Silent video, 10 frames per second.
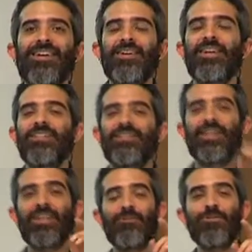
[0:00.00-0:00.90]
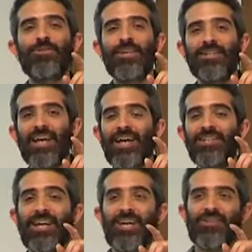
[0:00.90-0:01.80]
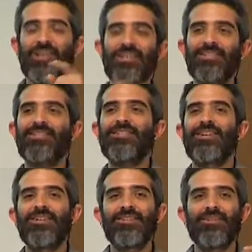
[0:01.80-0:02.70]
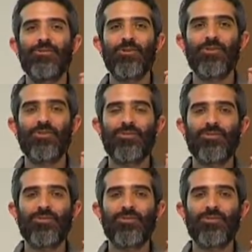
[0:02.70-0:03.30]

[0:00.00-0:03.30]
yes, and if you say tag dash S, then, the,